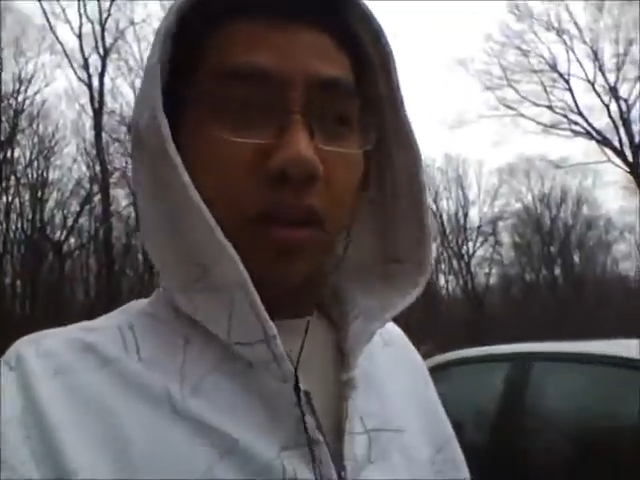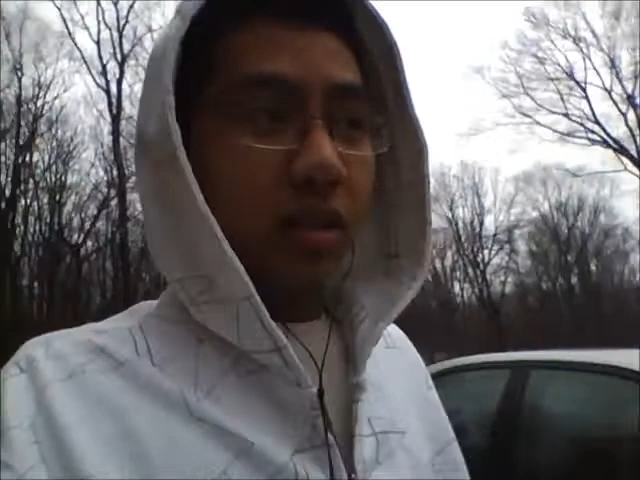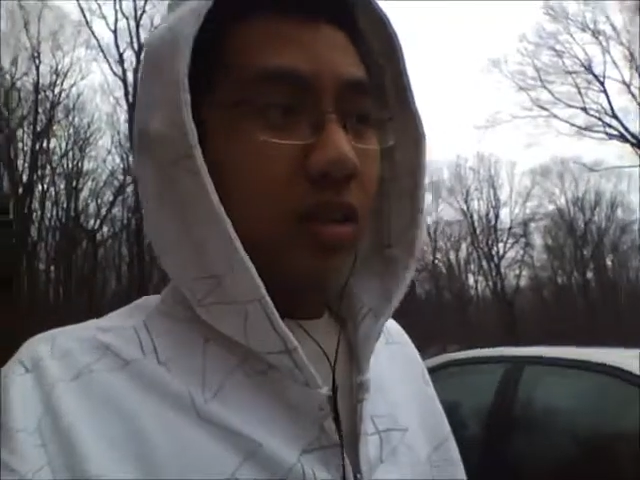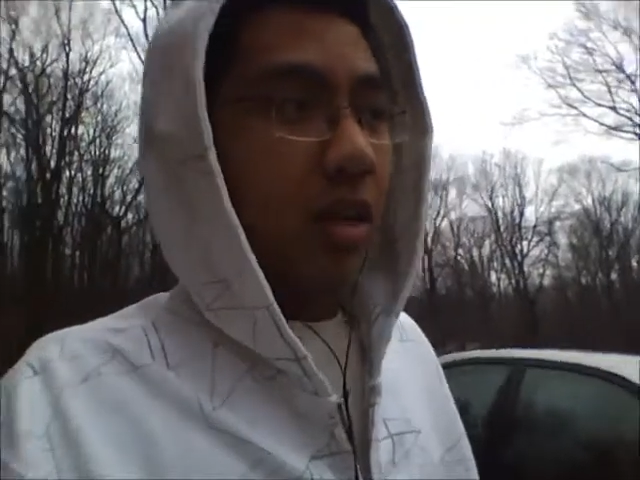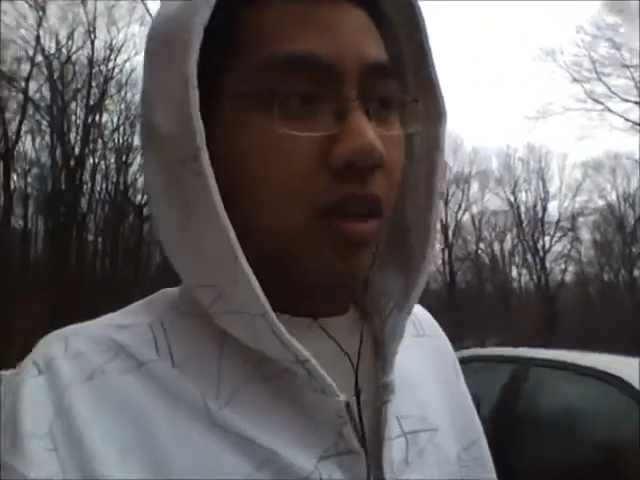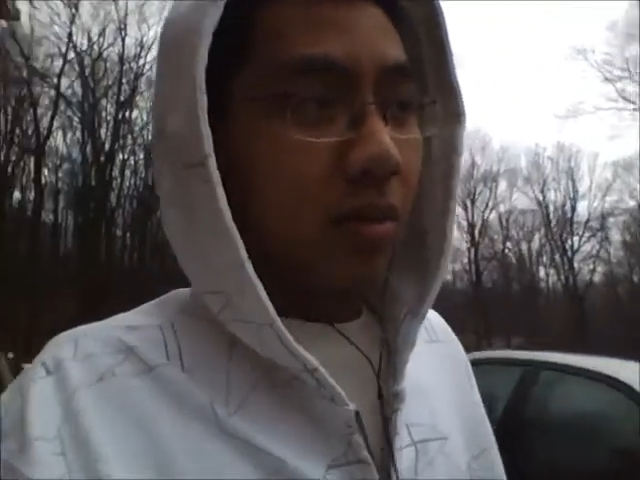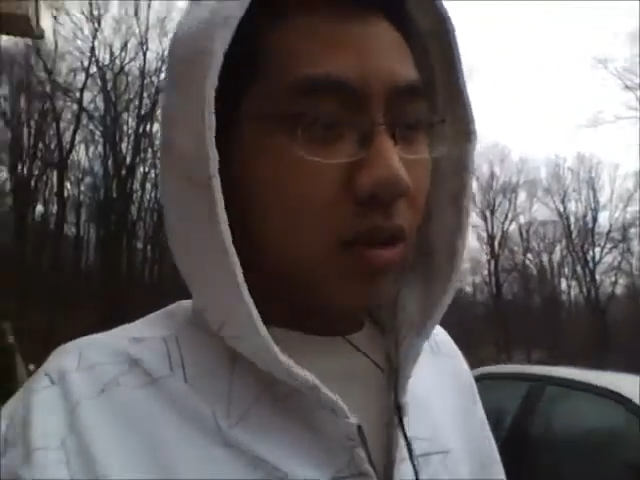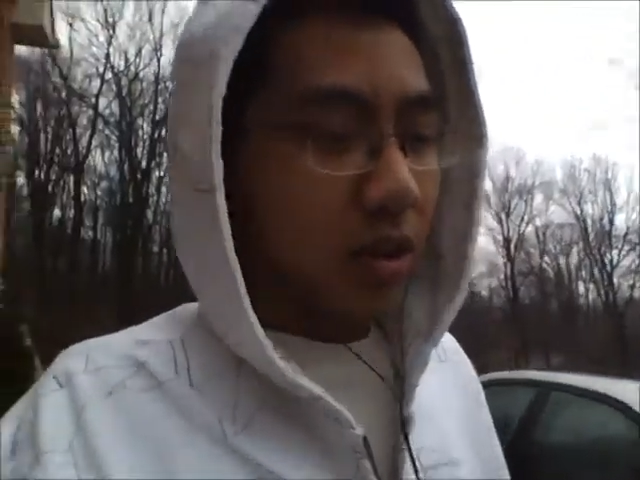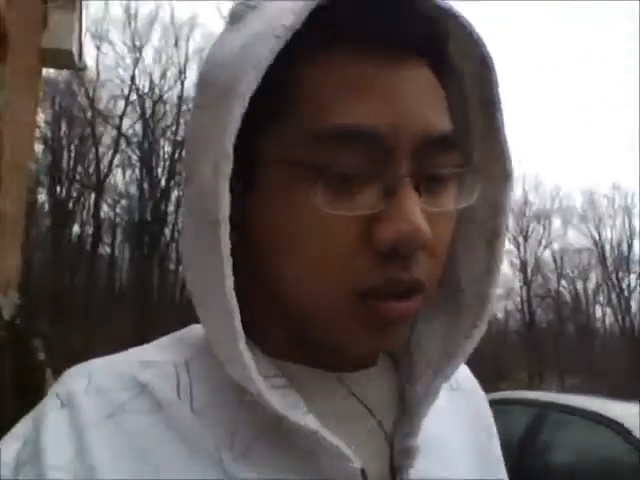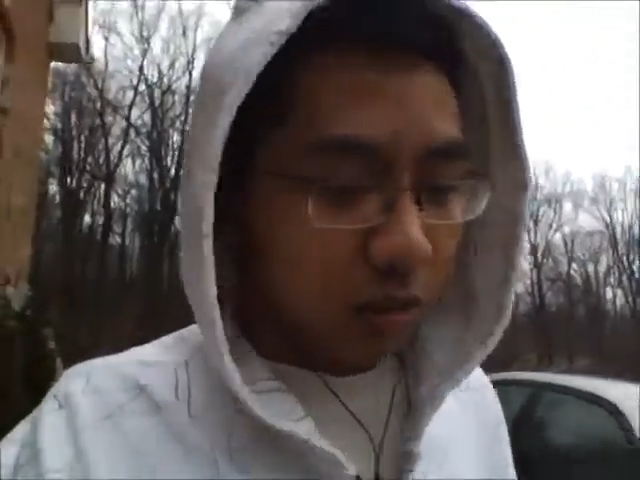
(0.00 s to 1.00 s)
There's nothing
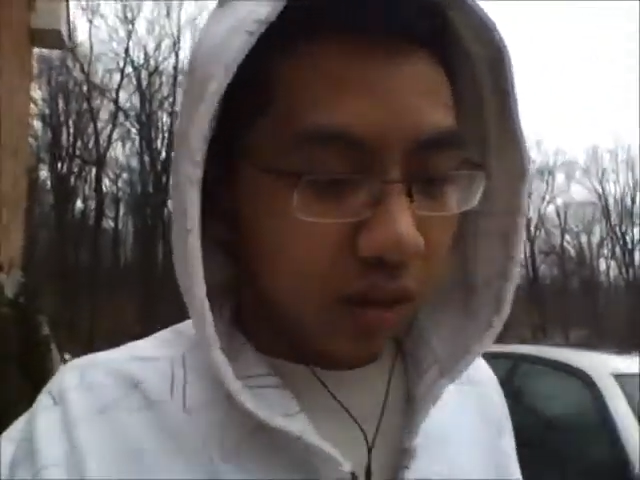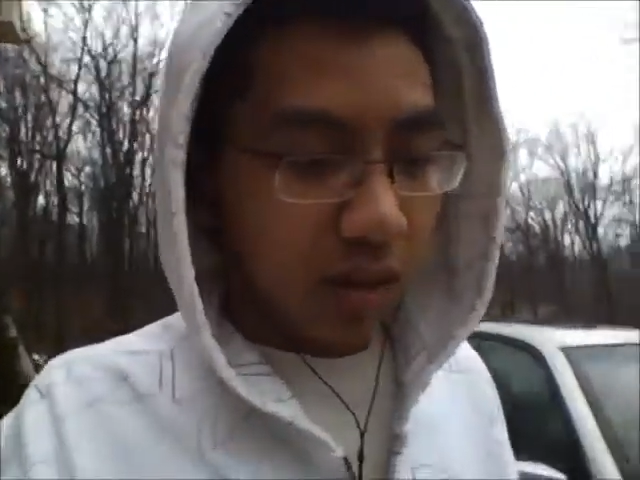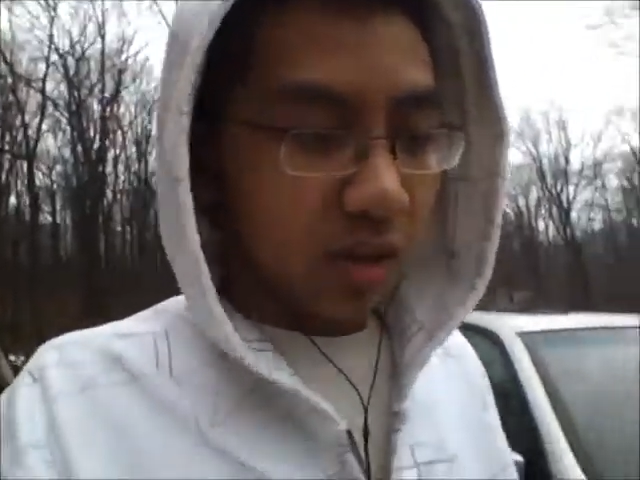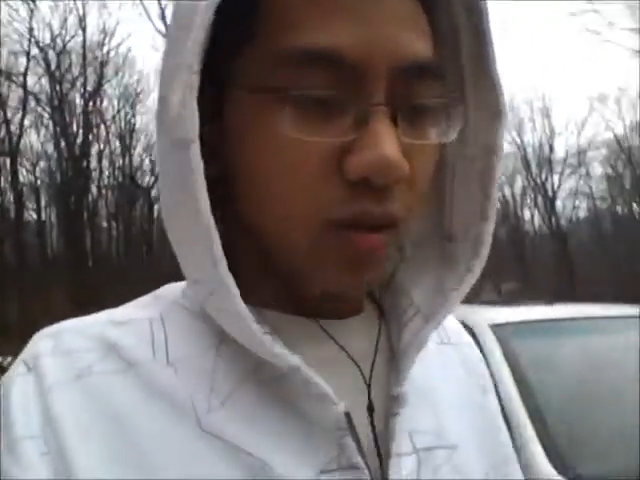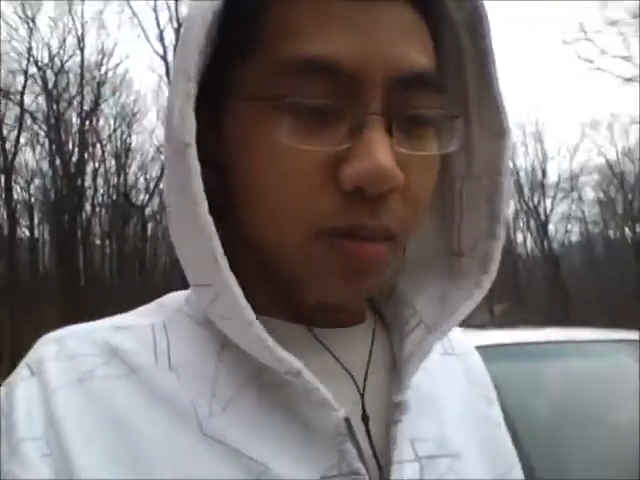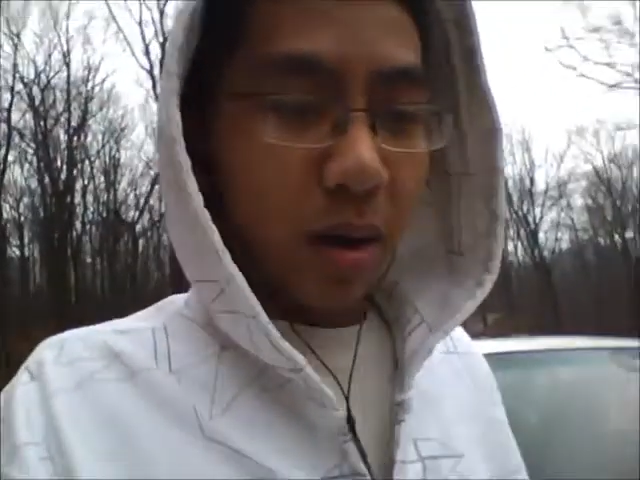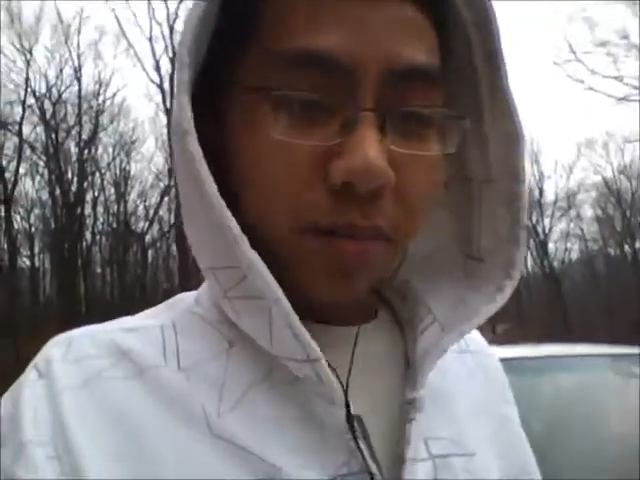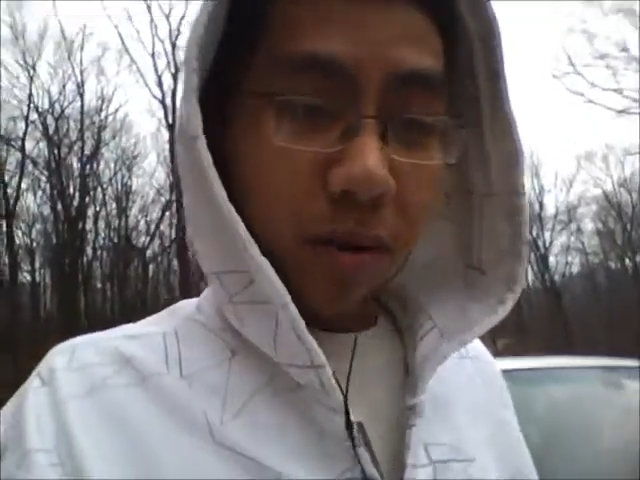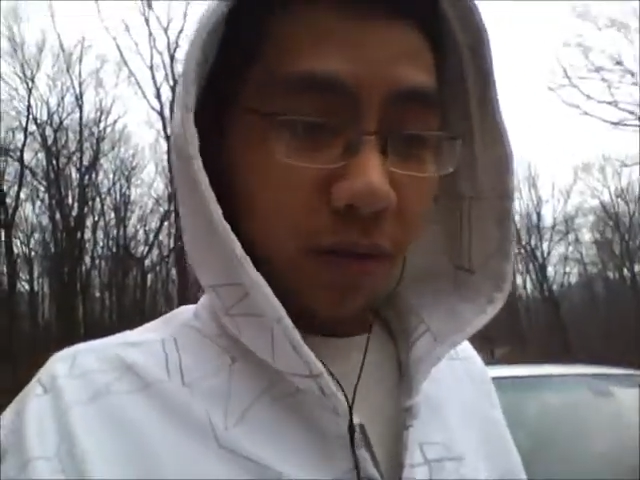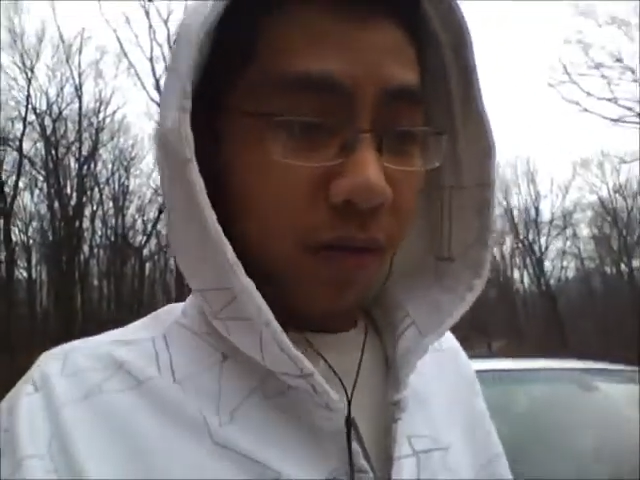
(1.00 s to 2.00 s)
much really new
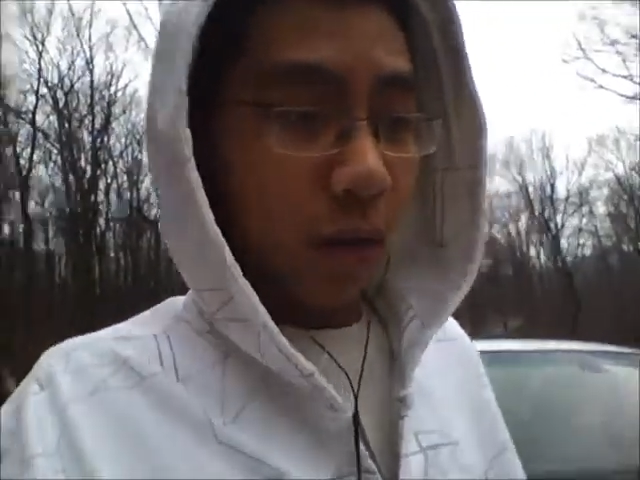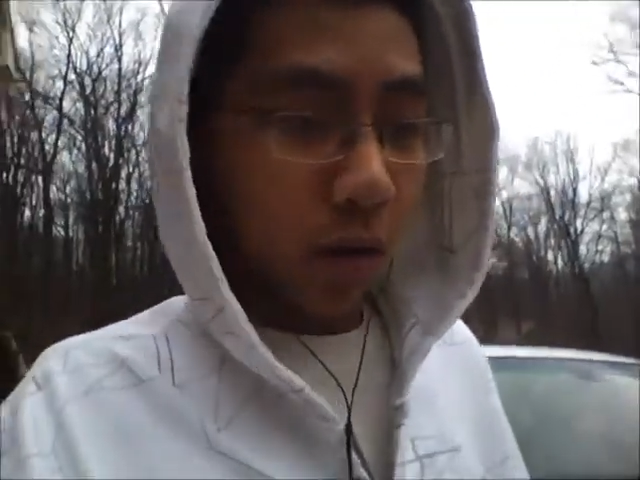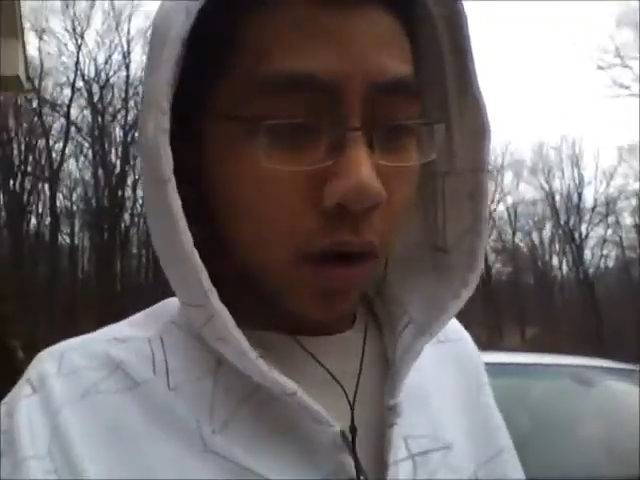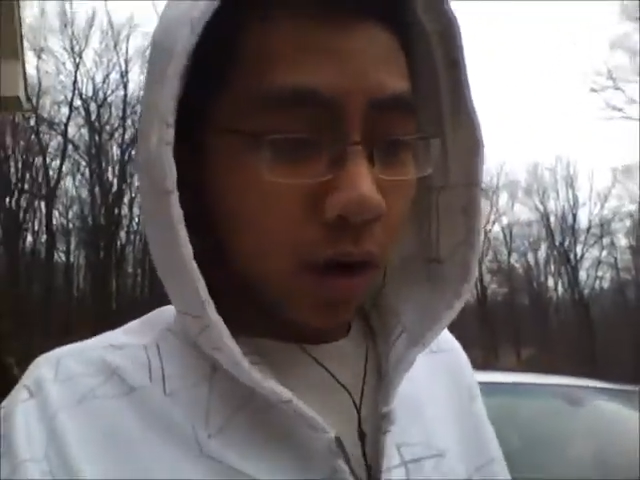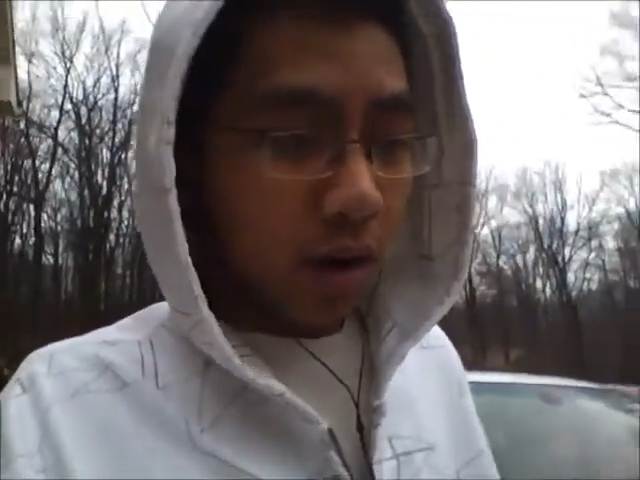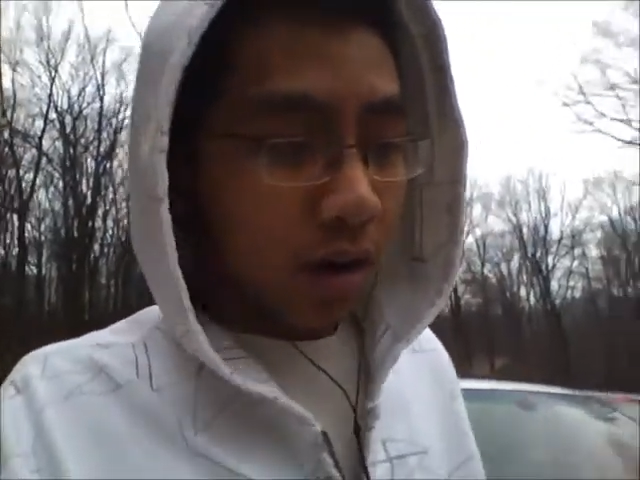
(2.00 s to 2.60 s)
about part 4.